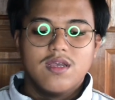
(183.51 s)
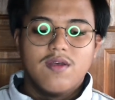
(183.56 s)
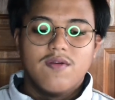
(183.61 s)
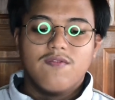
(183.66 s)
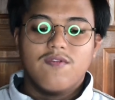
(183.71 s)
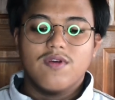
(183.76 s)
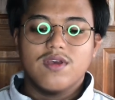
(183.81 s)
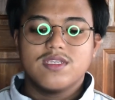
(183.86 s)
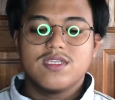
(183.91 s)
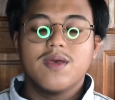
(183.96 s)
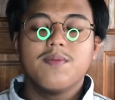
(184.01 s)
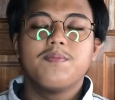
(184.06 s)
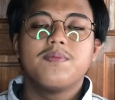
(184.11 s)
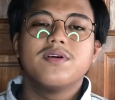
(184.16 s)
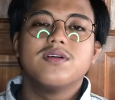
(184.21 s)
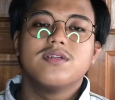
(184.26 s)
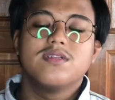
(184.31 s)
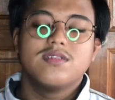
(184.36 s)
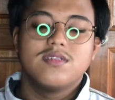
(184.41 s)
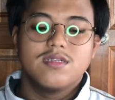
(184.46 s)
For
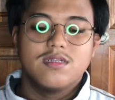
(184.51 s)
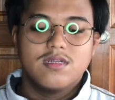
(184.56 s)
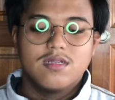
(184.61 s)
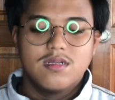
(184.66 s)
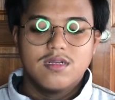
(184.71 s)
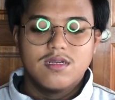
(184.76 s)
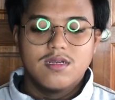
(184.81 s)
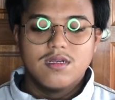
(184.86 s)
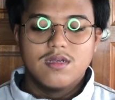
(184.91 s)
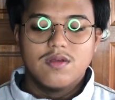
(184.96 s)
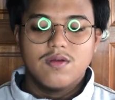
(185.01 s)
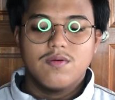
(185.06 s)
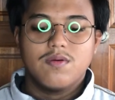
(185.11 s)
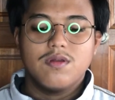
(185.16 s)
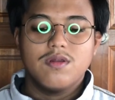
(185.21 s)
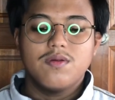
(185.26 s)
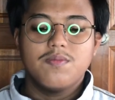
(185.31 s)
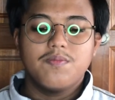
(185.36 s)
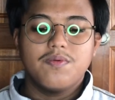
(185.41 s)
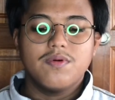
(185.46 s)
example,
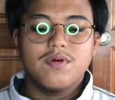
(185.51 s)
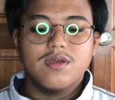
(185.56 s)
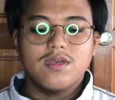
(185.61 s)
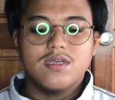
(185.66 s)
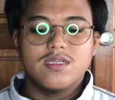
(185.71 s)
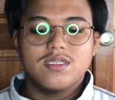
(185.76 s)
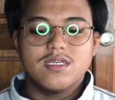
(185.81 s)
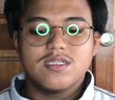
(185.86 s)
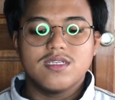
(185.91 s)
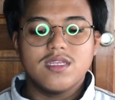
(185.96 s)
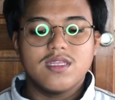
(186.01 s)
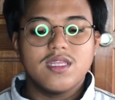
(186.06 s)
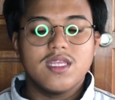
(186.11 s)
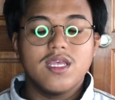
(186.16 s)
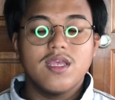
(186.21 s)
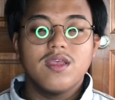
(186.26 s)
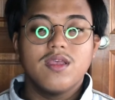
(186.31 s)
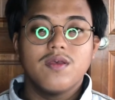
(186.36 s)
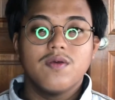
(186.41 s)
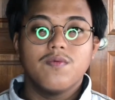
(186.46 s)
Kuala Lumpur is a
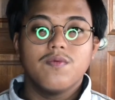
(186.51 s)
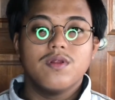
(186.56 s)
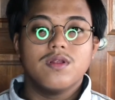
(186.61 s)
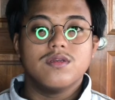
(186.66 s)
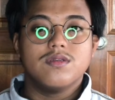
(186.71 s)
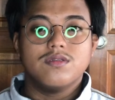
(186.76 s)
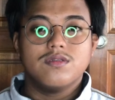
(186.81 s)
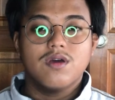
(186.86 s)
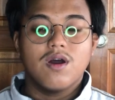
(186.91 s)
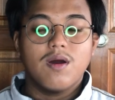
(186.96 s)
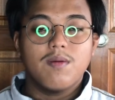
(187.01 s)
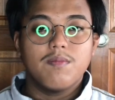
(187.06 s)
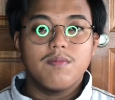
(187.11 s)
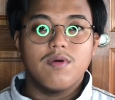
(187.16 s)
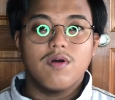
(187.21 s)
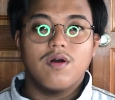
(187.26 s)
city with a job